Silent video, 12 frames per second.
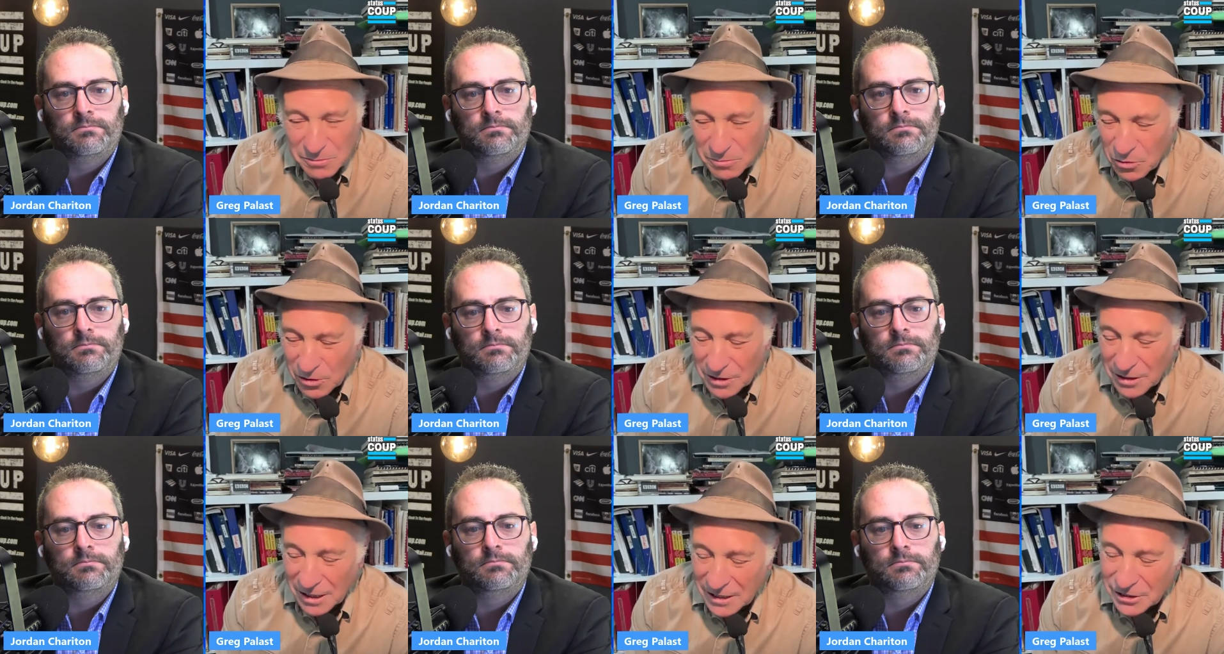Speaker 1: important
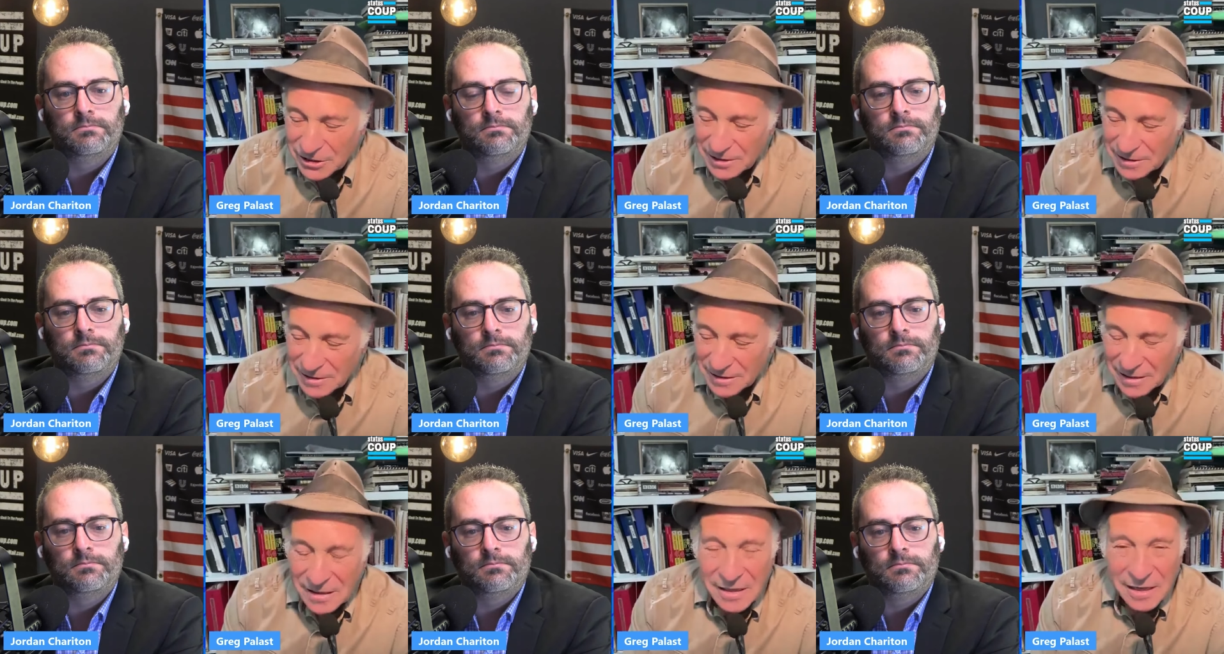election.
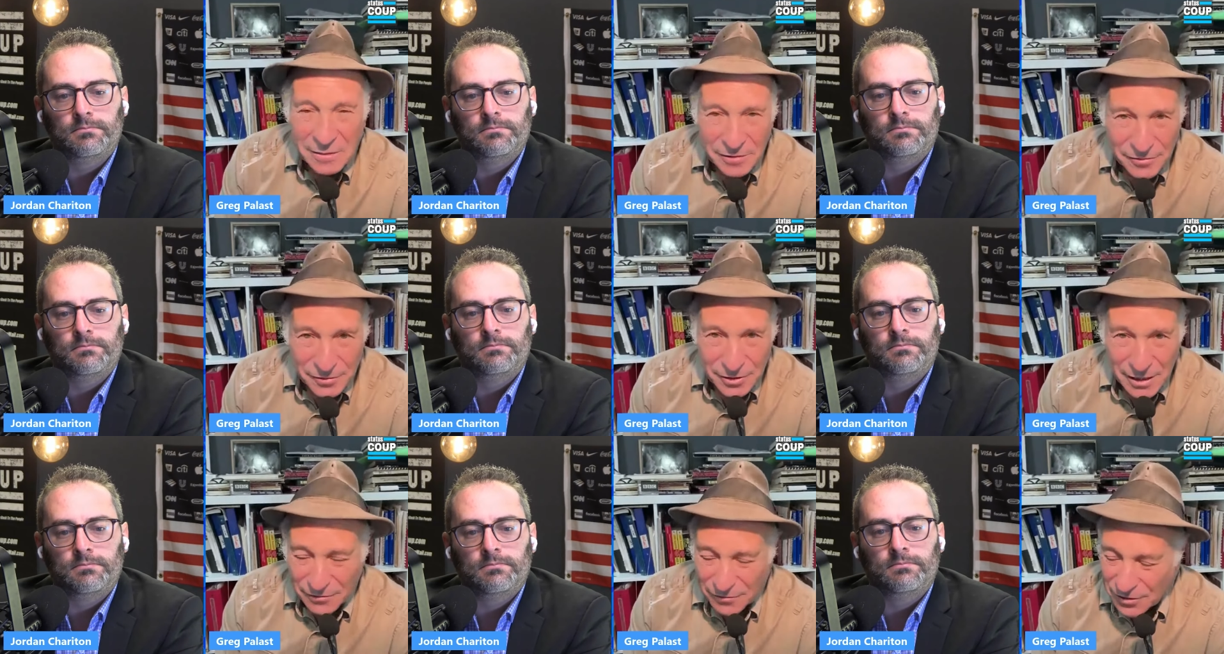I mean,
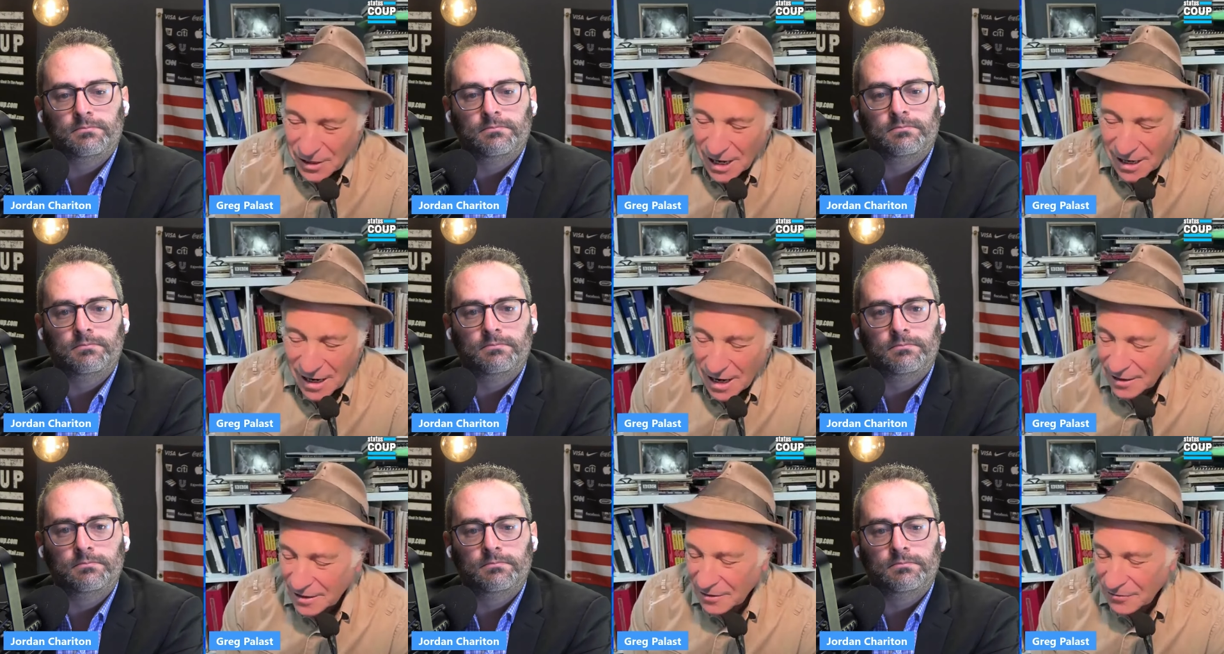if you're
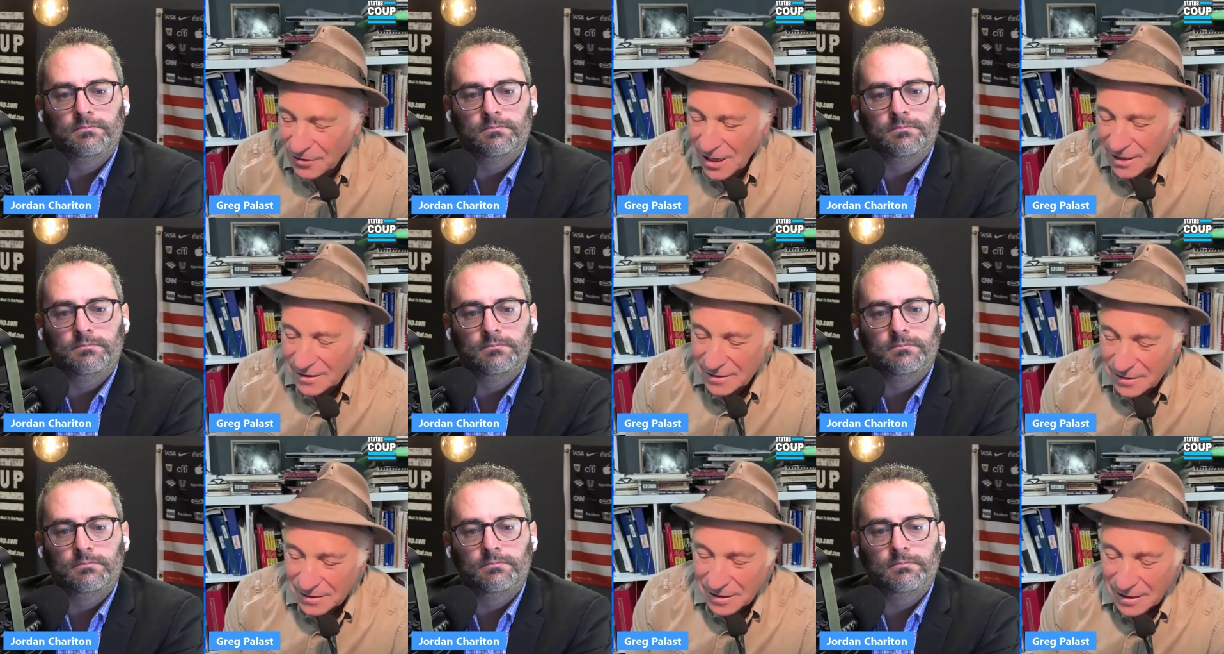not
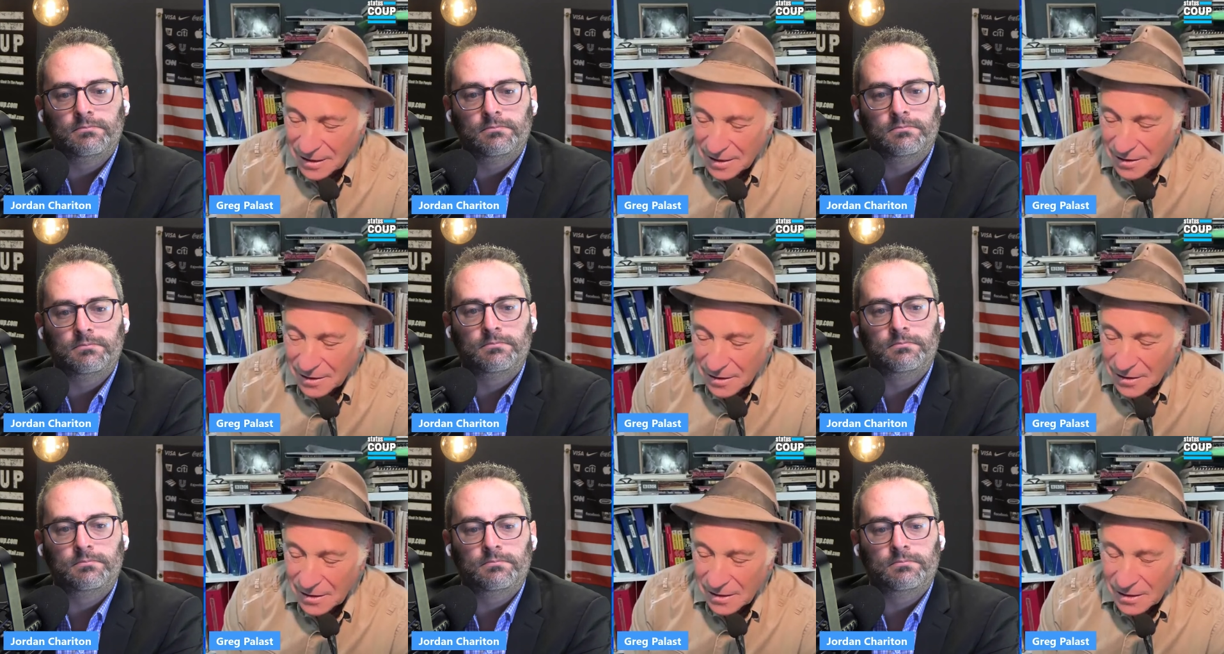
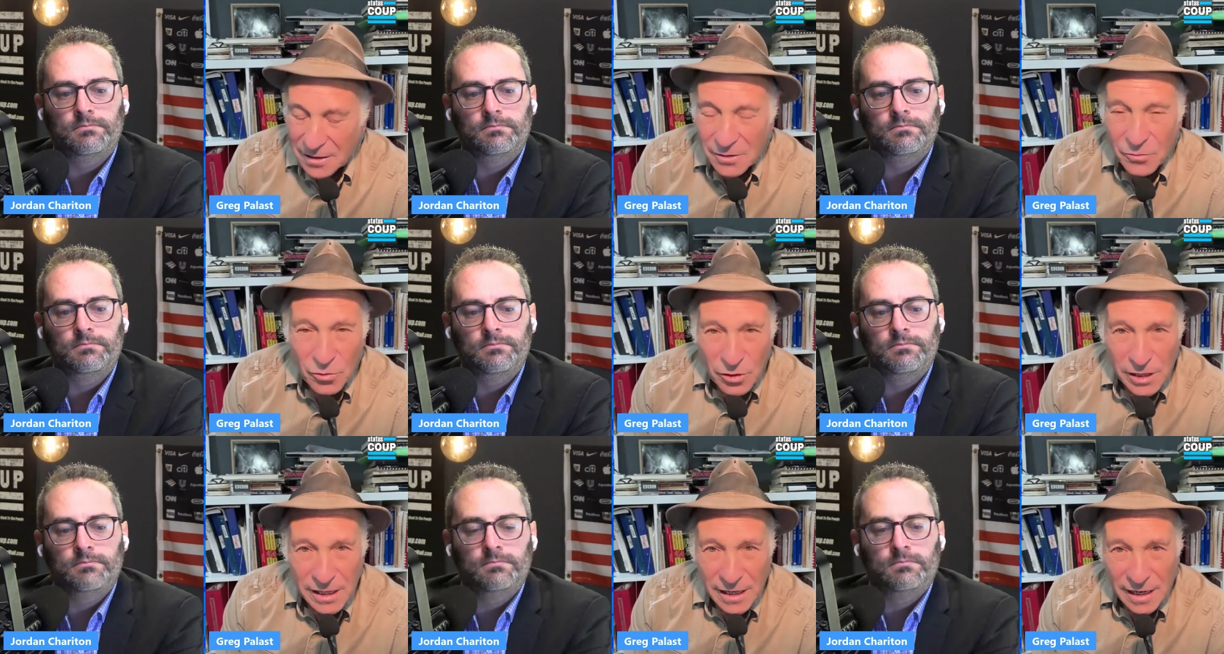
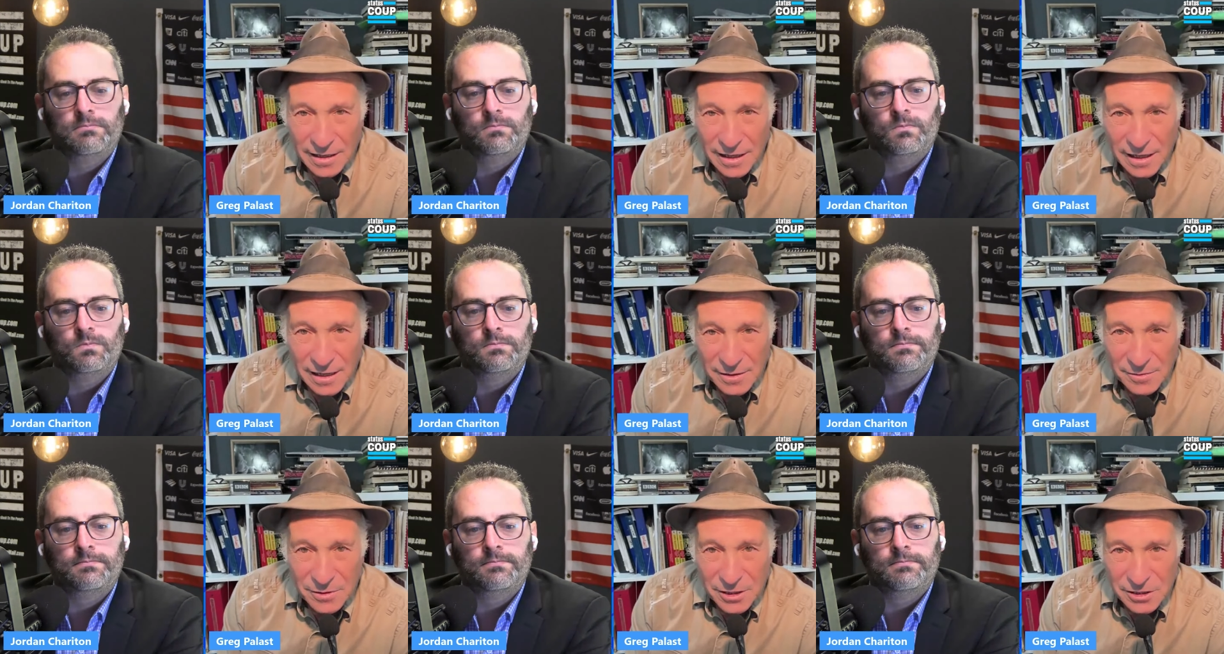working on
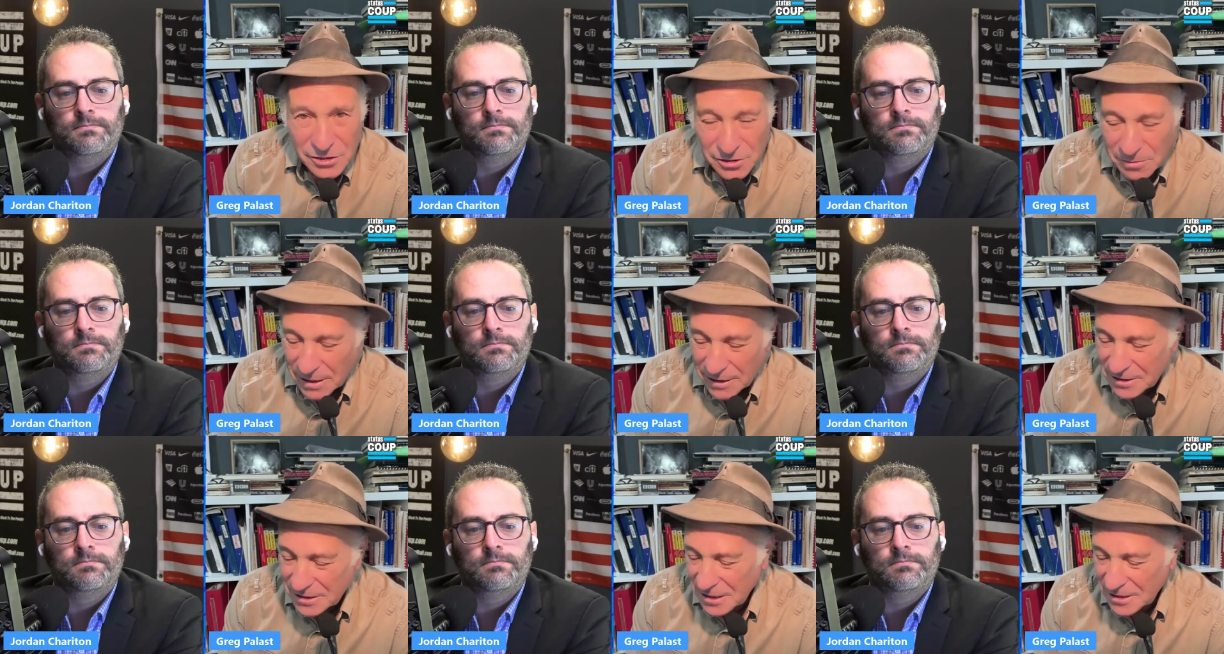concerned about
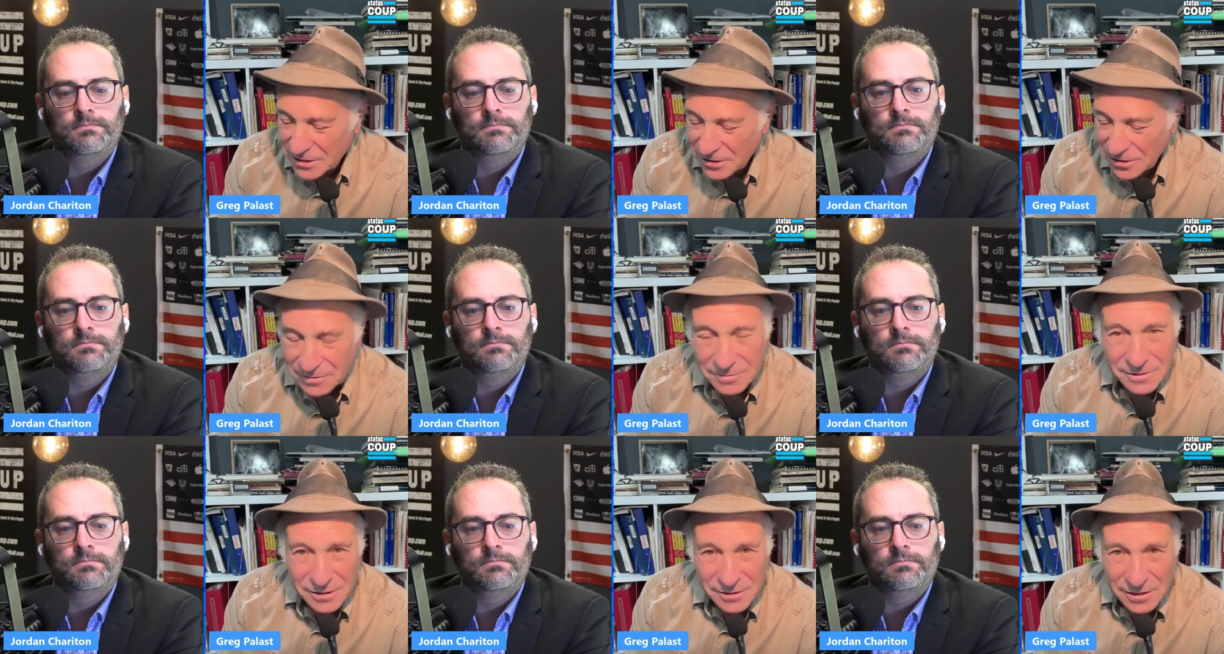this election,
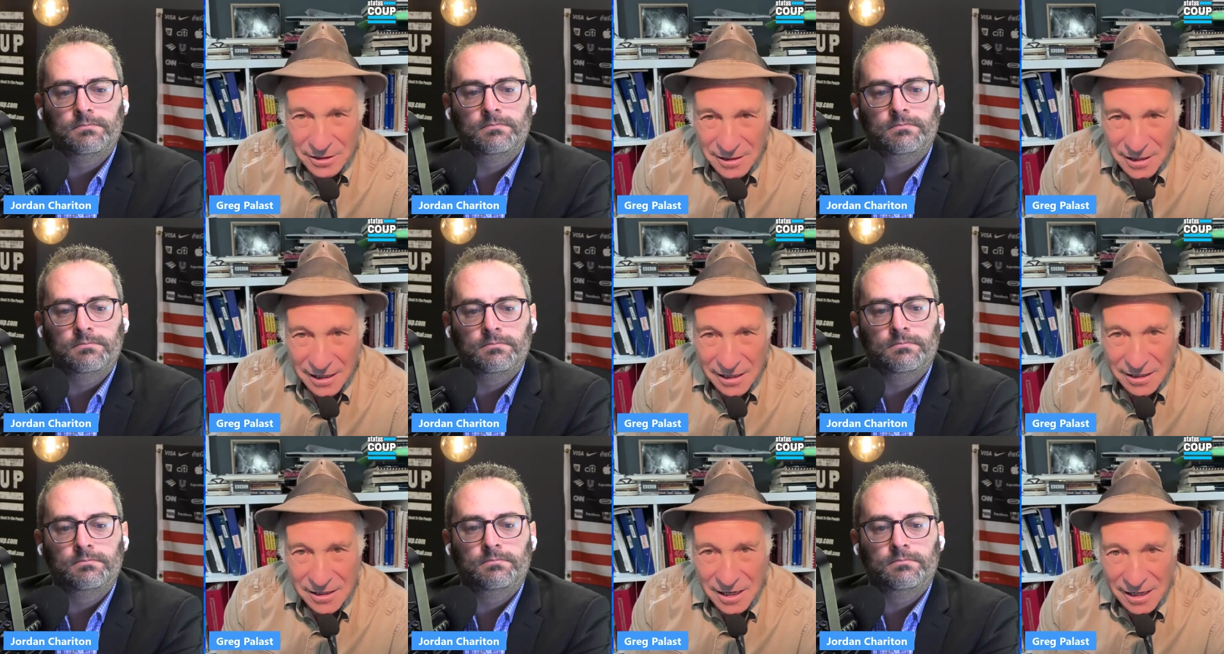you're kind of
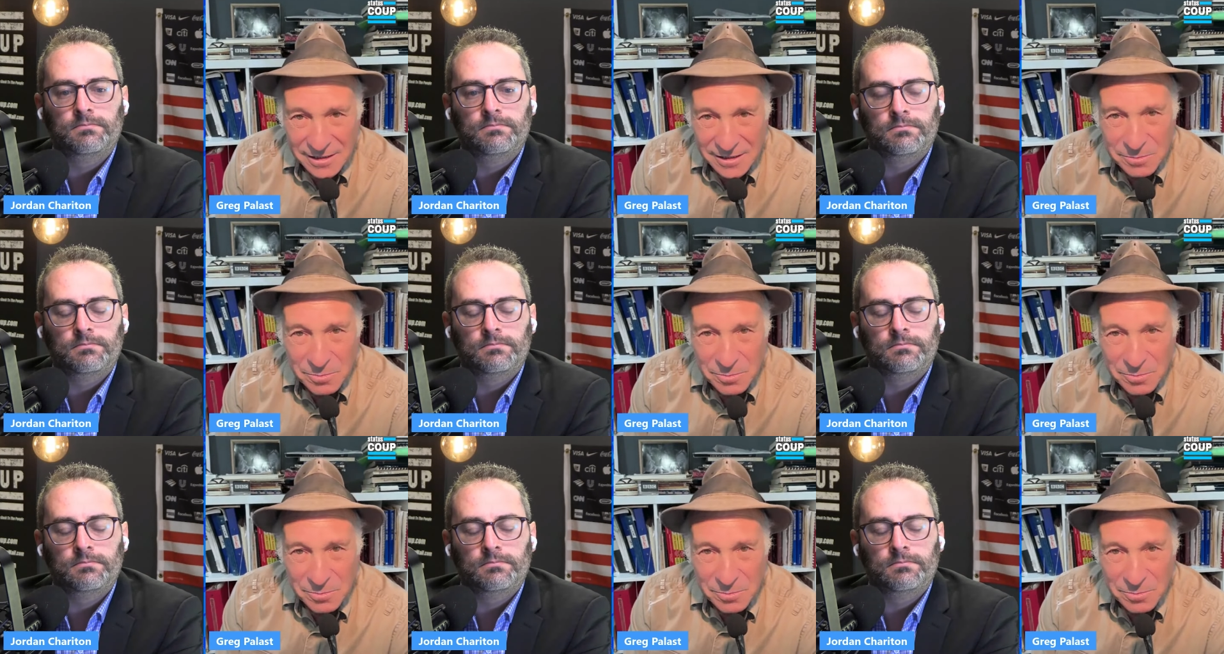nuts.